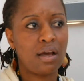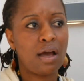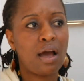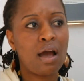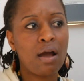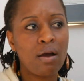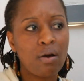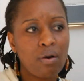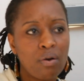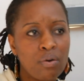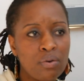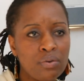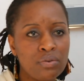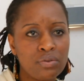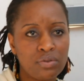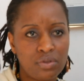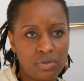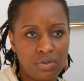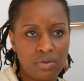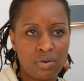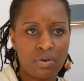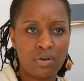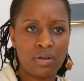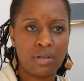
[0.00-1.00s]
our own
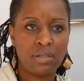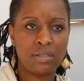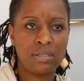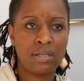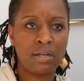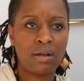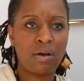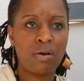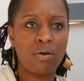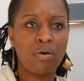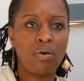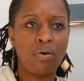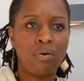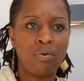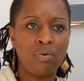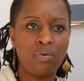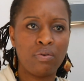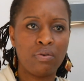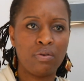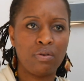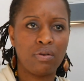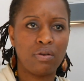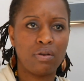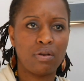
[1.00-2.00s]
stories and our
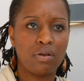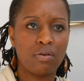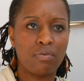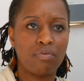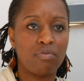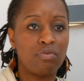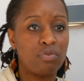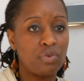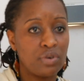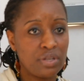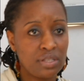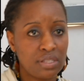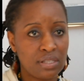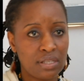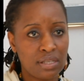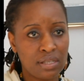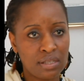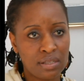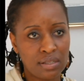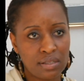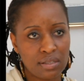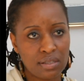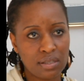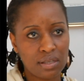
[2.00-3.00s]
own
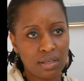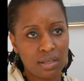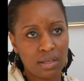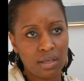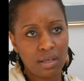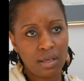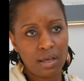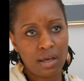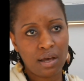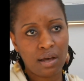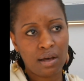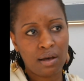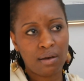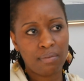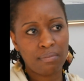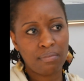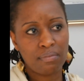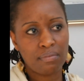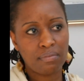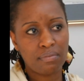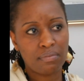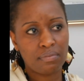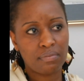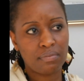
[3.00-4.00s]
voices
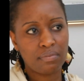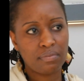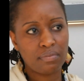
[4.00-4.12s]
um,